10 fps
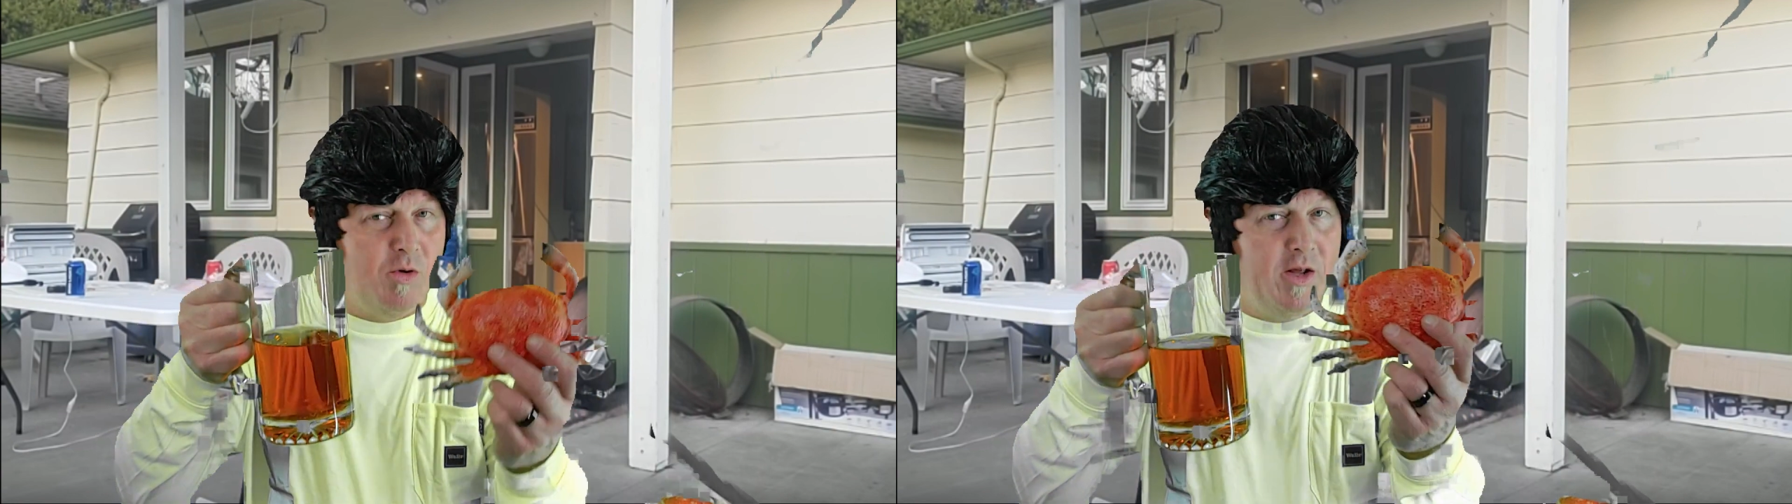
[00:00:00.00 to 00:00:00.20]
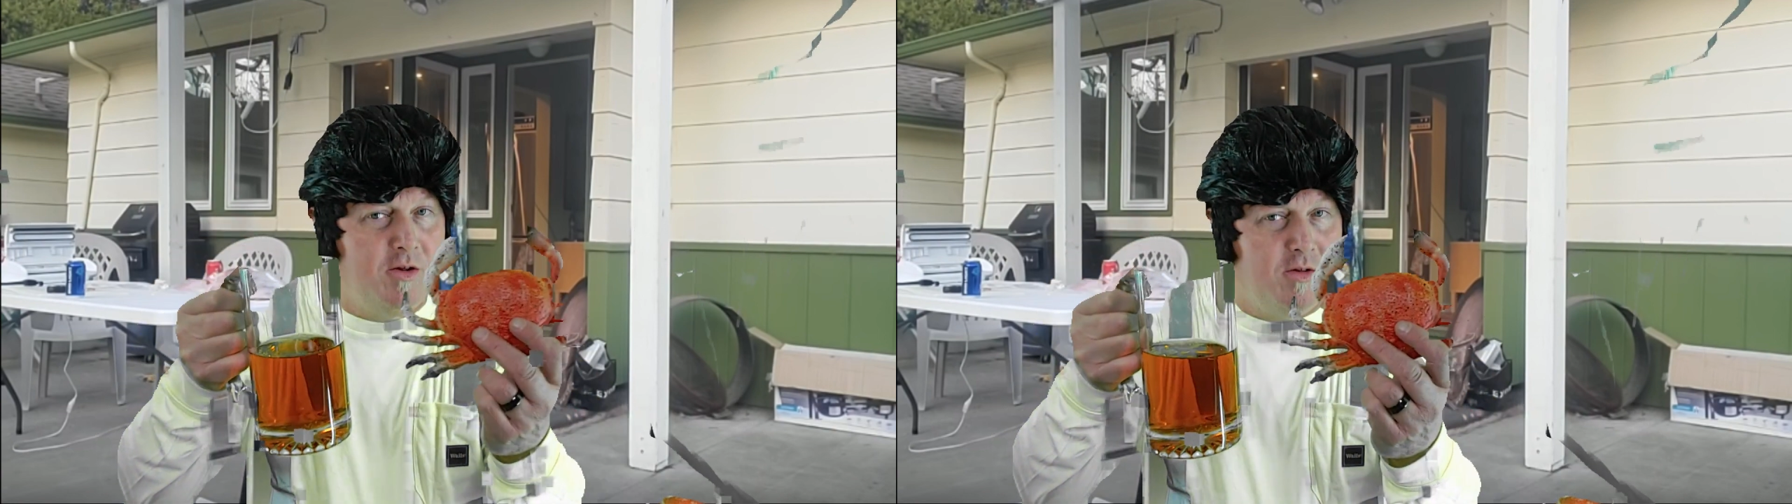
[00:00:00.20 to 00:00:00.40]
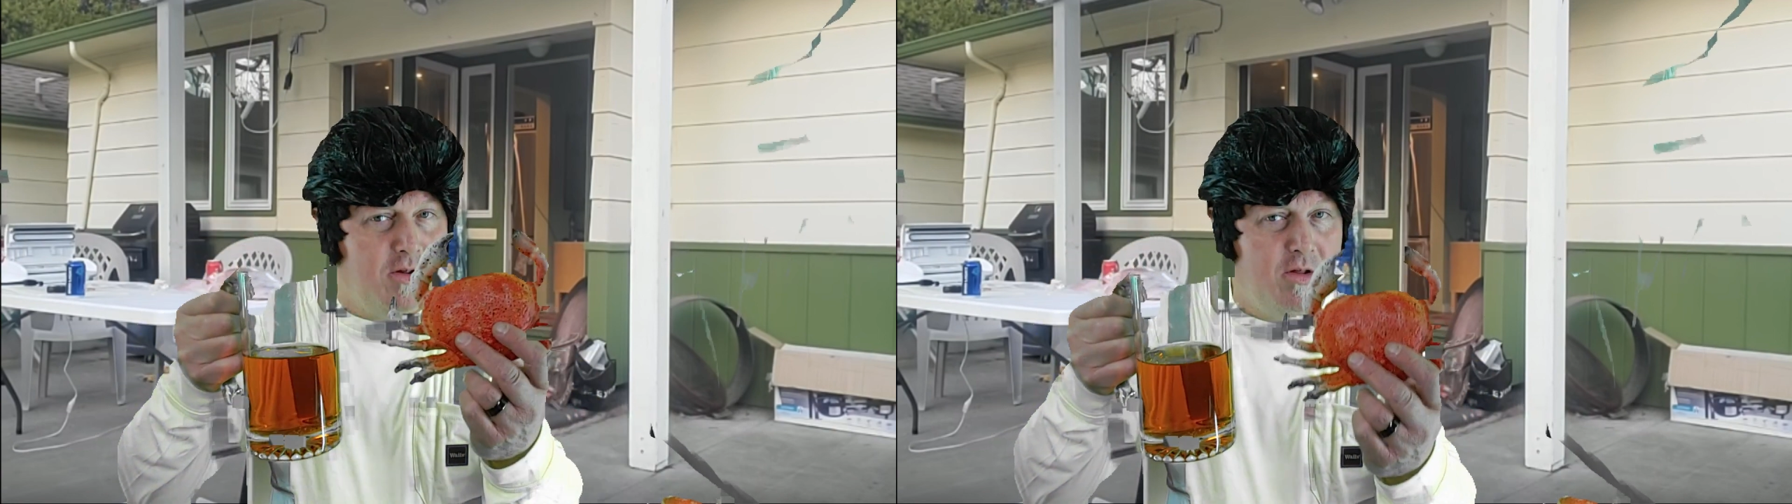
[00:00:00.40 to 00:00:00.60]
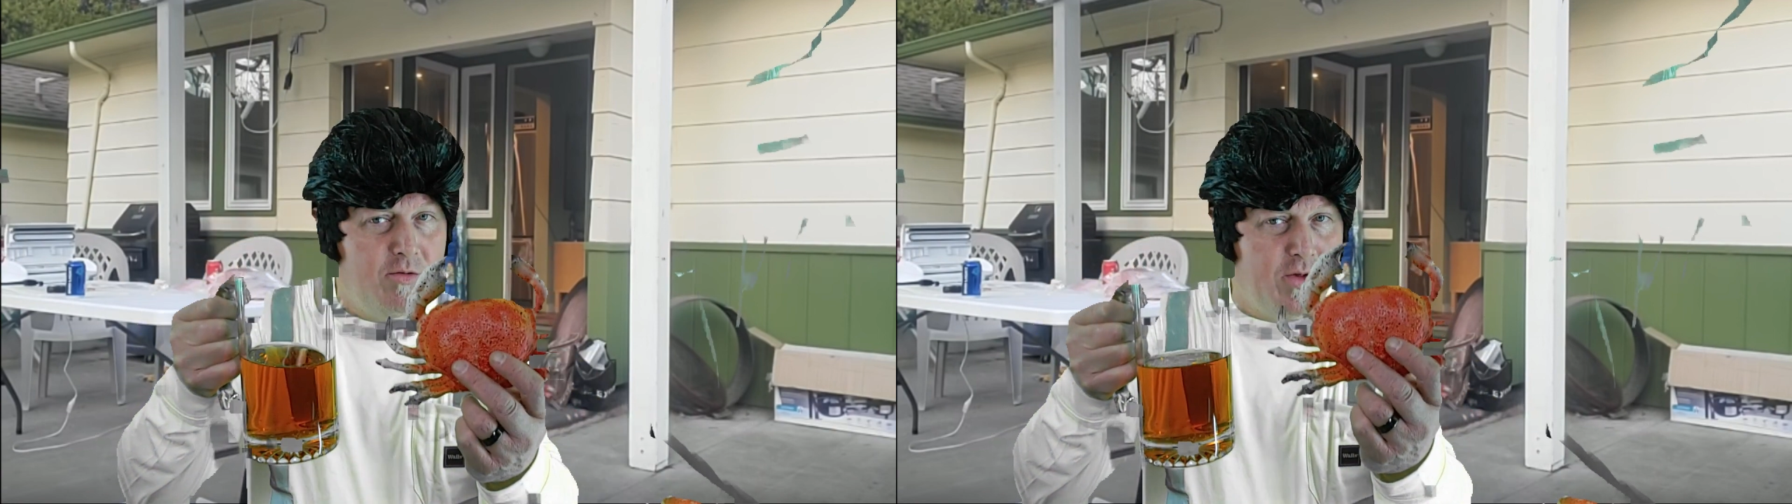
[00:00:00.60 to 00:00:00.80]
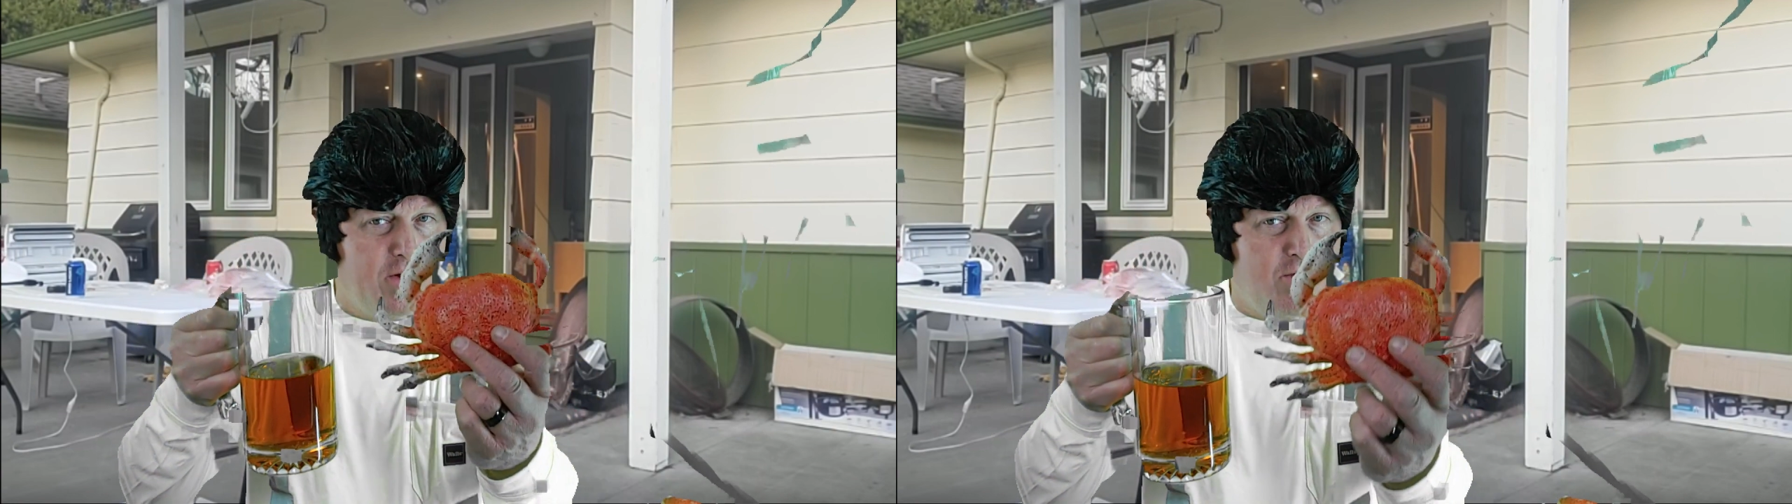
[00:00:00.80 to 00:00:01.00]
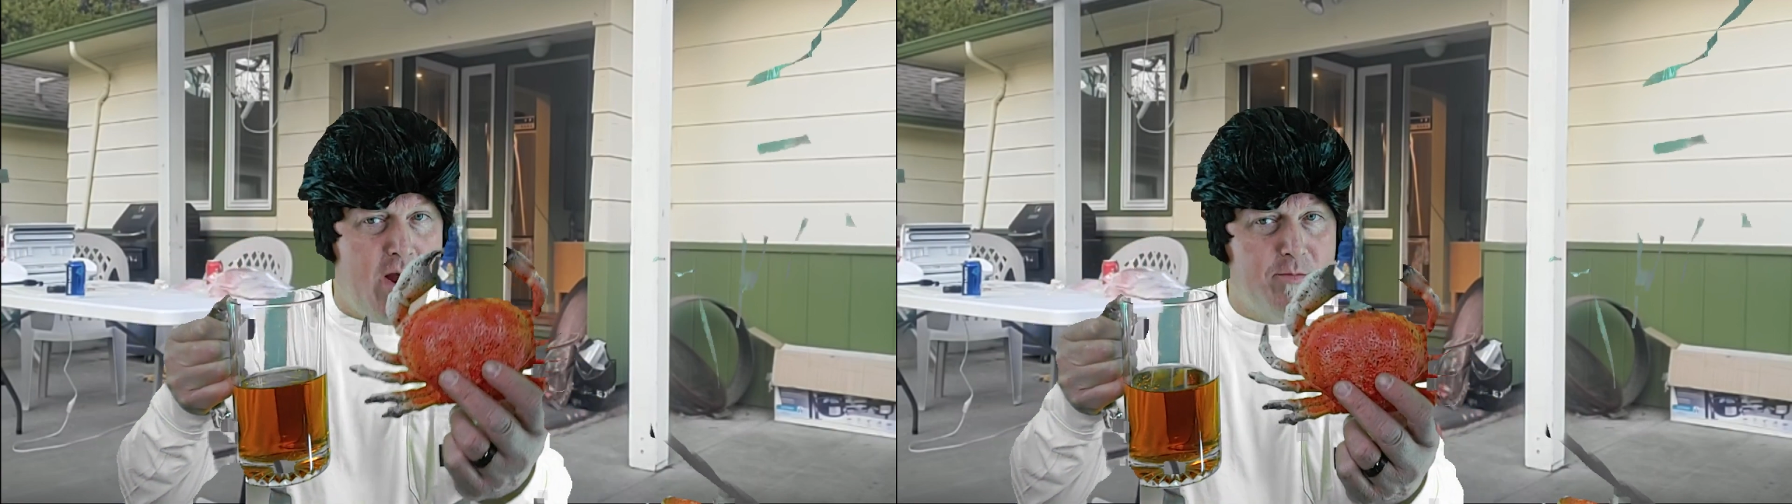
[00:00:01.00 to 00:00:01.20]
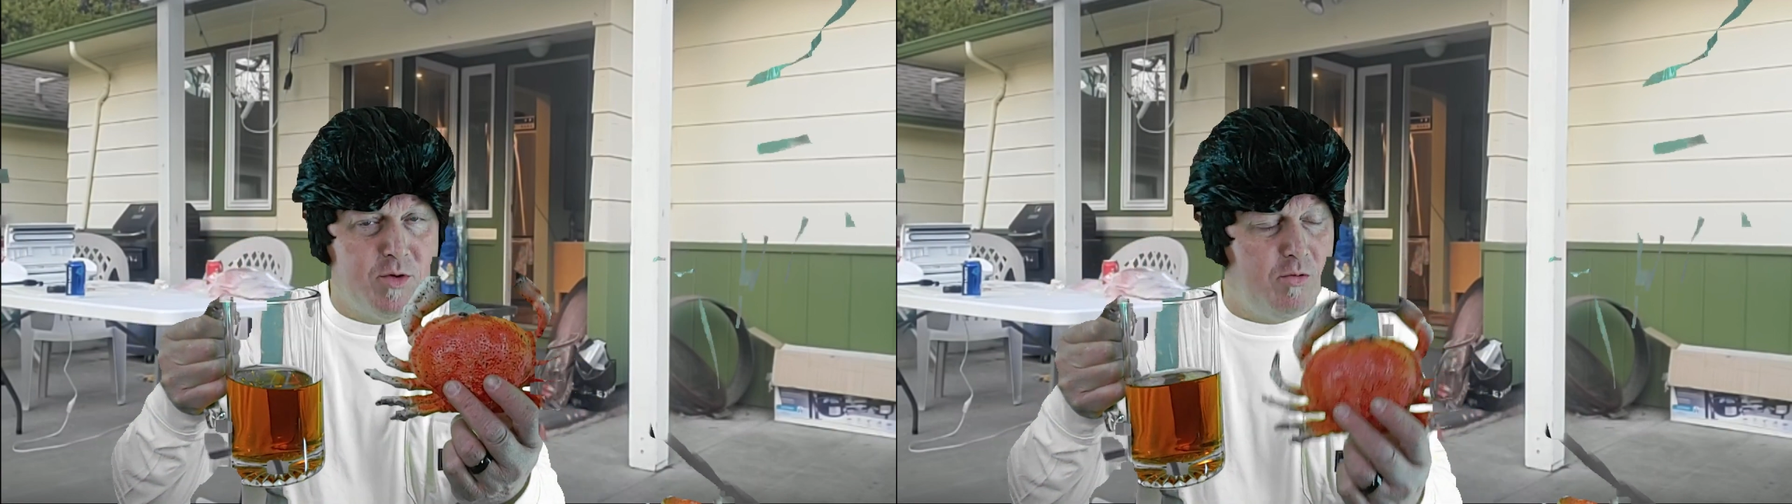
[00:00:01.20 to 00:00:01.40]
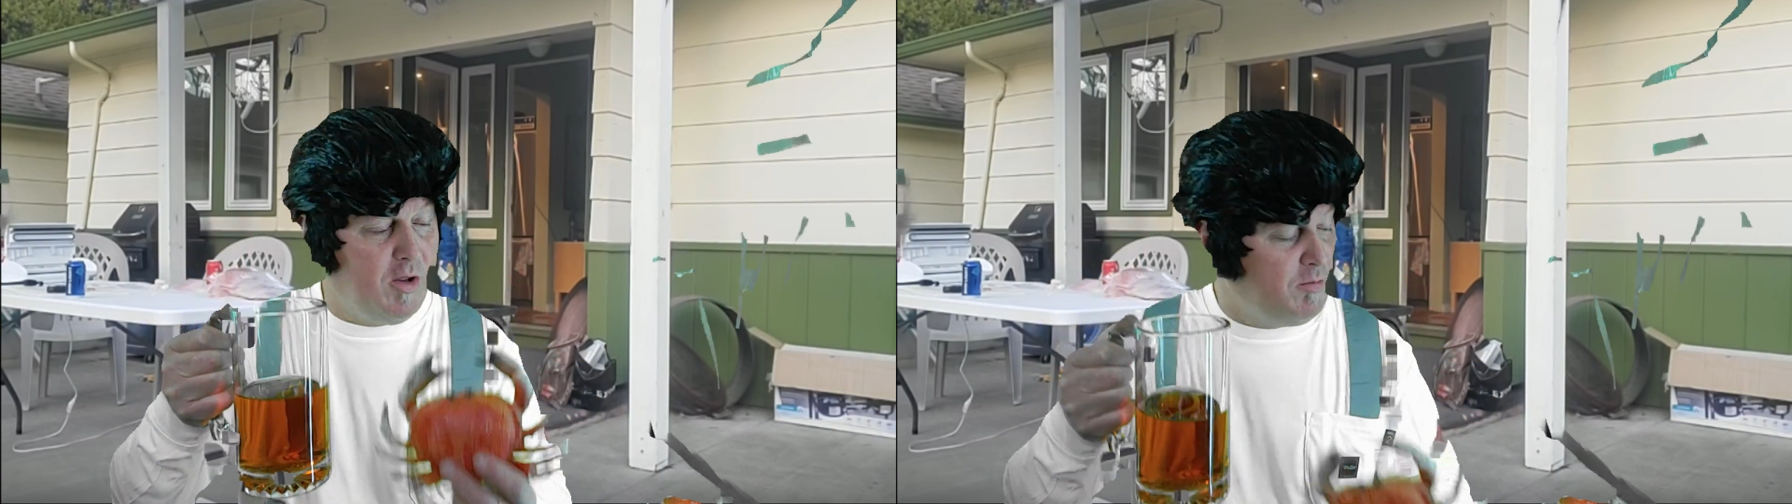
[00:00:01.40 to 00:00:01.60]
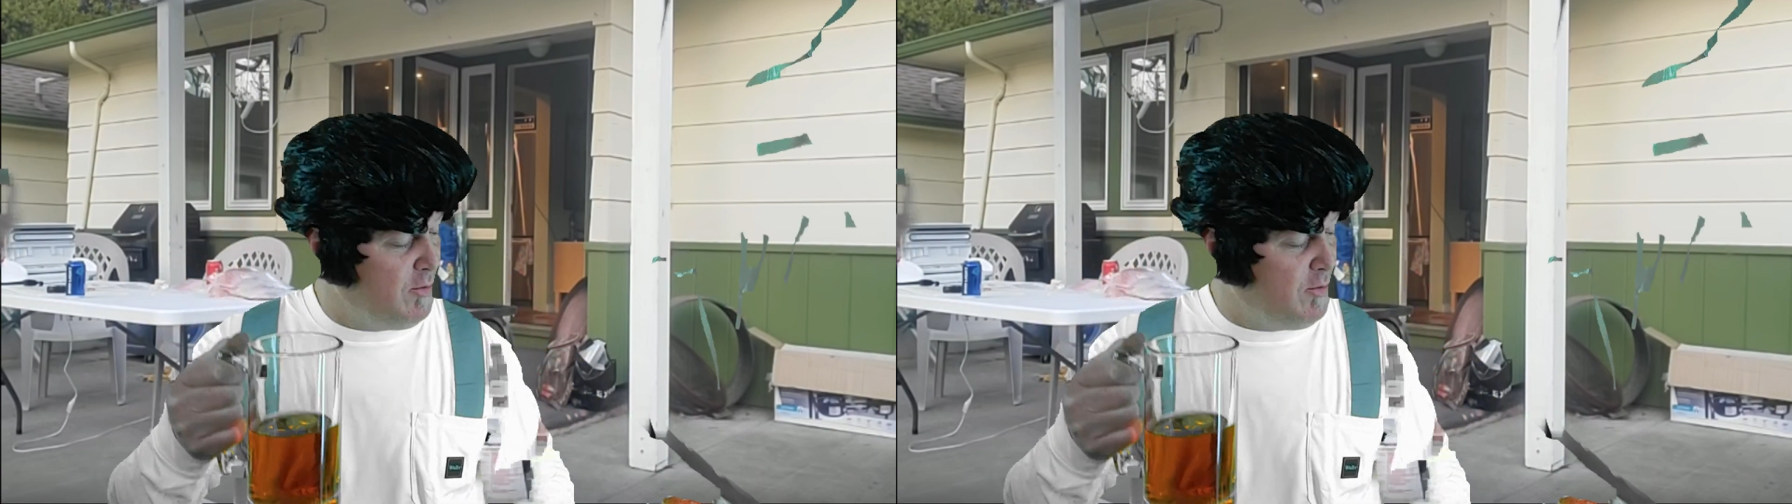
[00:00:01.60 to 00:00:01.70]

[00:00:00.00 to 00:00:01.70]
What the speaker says: red and the crabs are red